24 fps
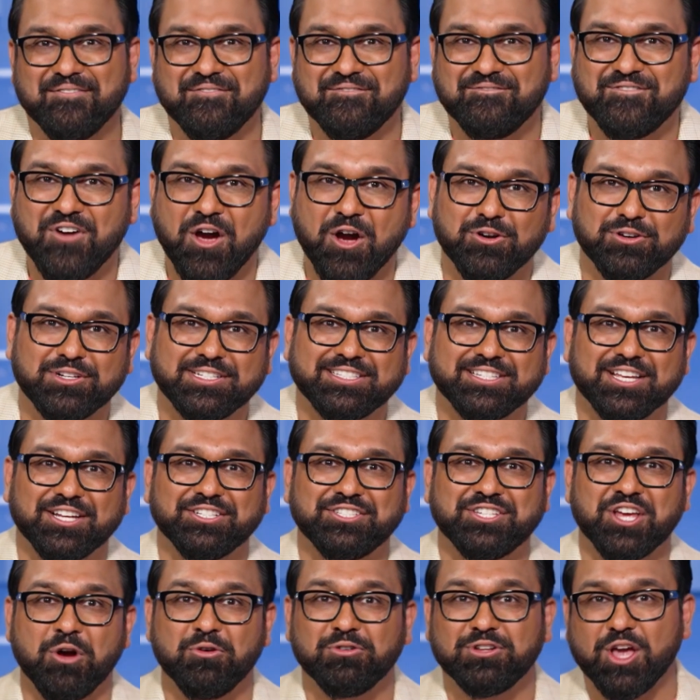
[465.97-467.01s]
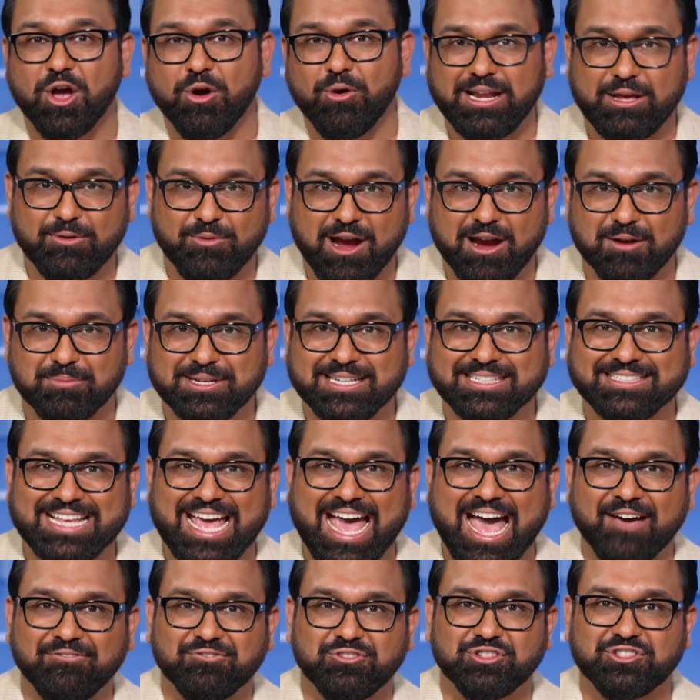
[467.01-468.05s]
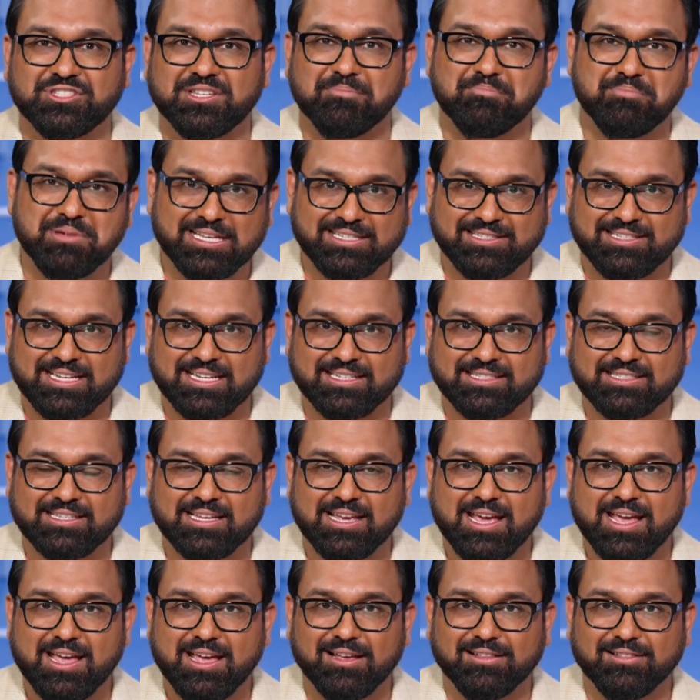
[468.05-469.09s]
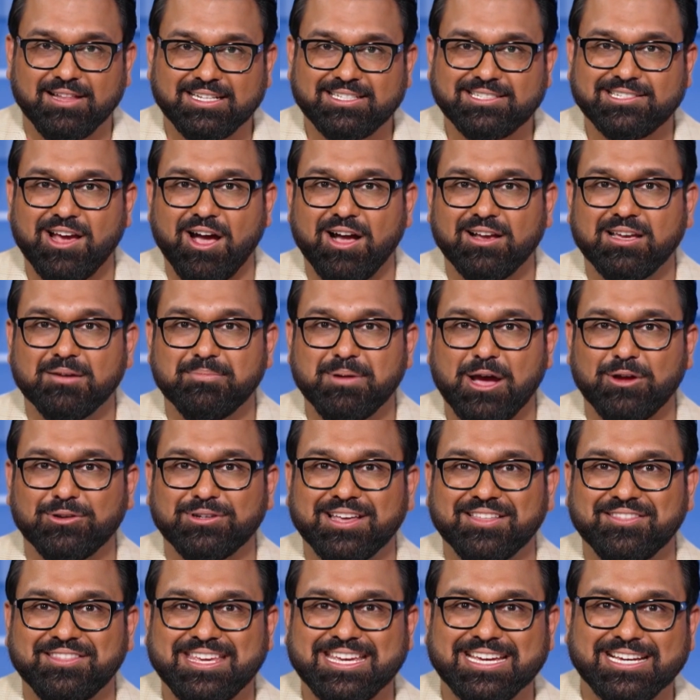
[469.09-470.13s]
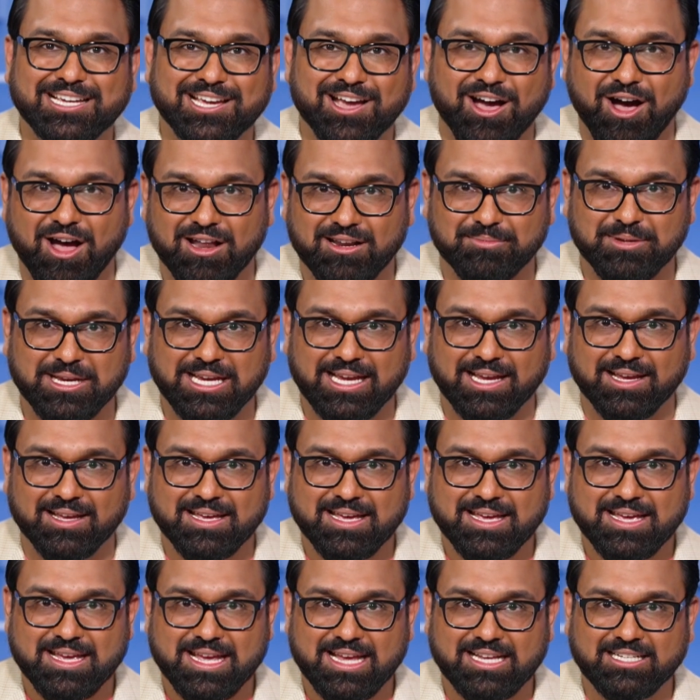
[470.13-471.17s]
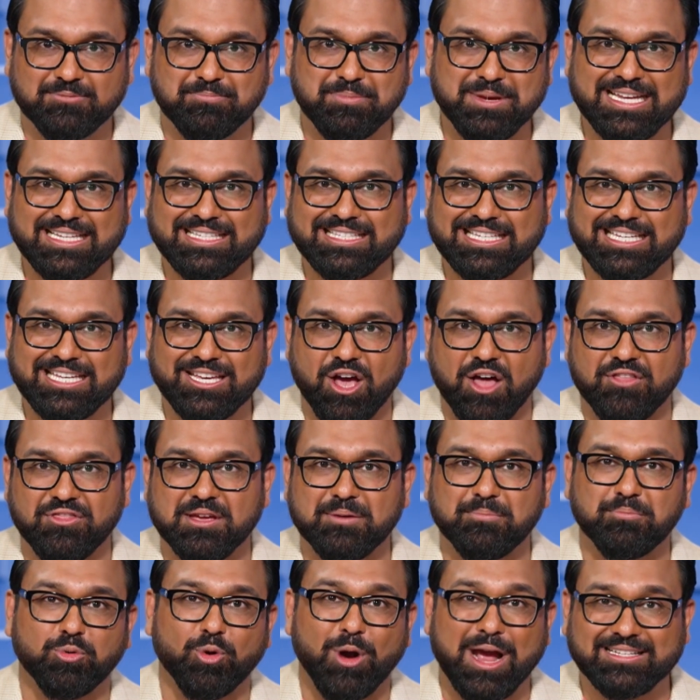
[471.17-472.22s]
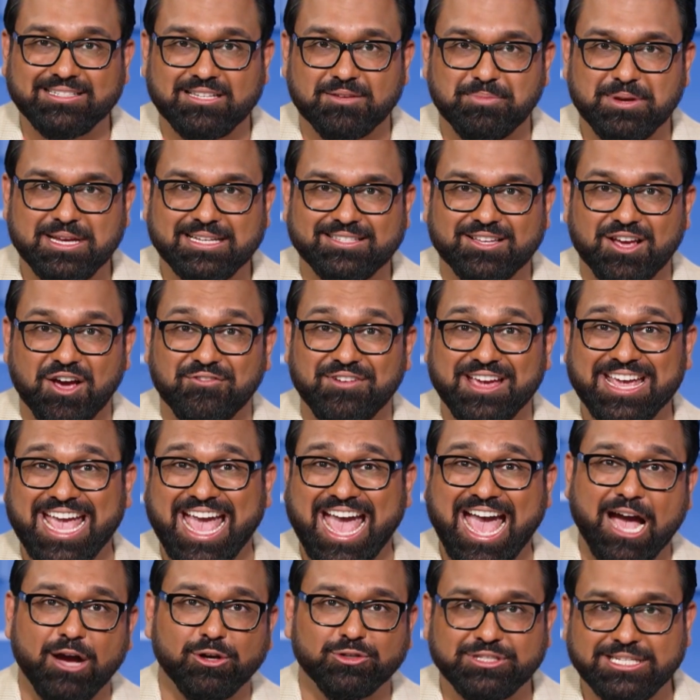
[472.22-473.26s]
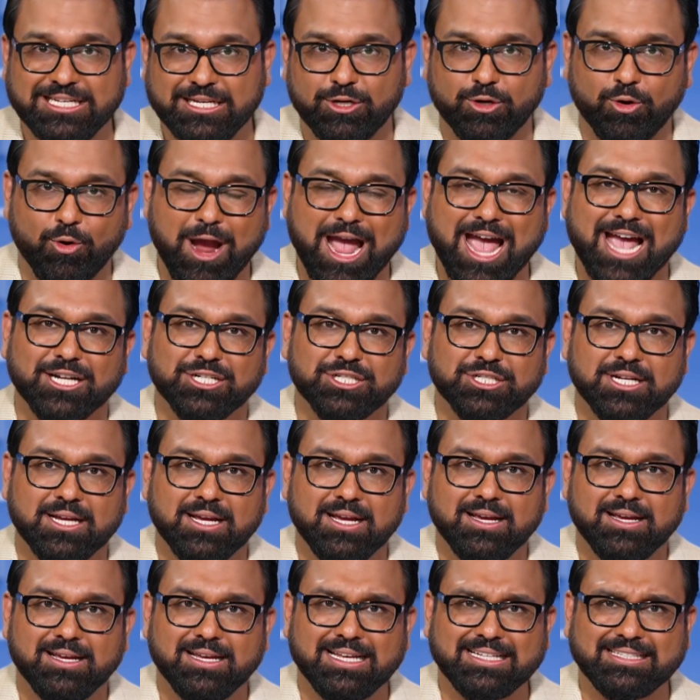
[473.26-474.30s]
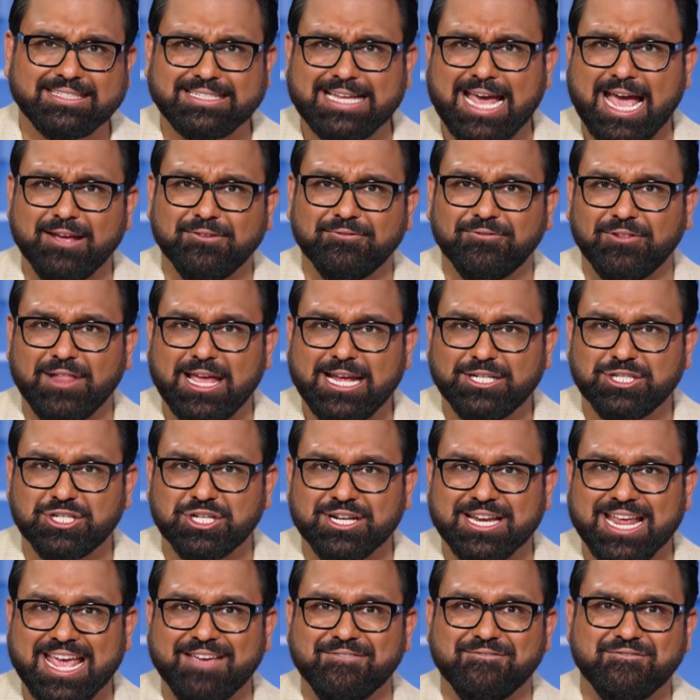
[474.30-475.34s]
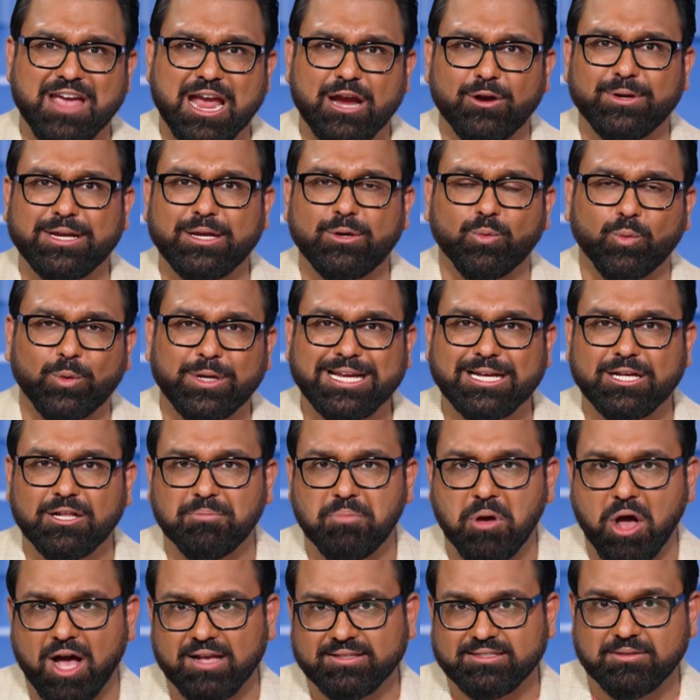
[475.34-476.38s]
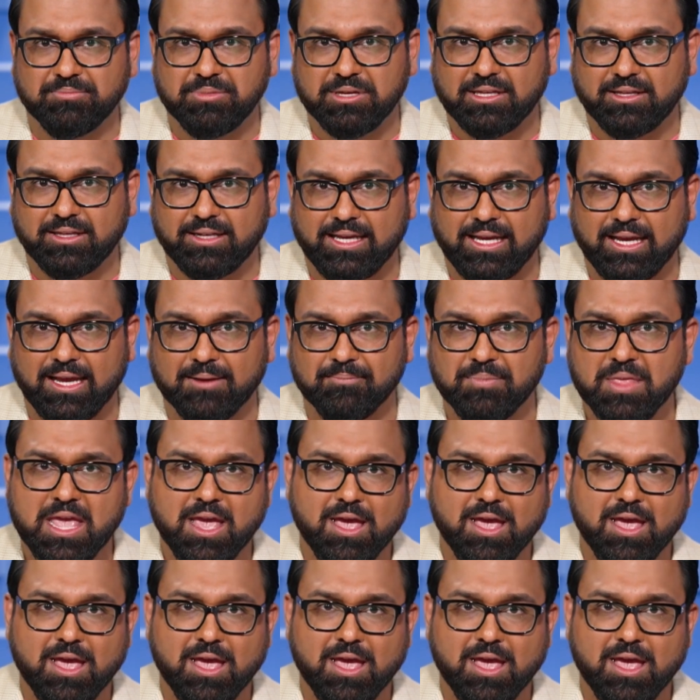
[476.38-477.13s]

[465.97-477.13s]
Folks, don't go anywhere because after some business, let's talk about the economy. Is BC on the precipice of a housing crash? Is stagflation a very real possibility?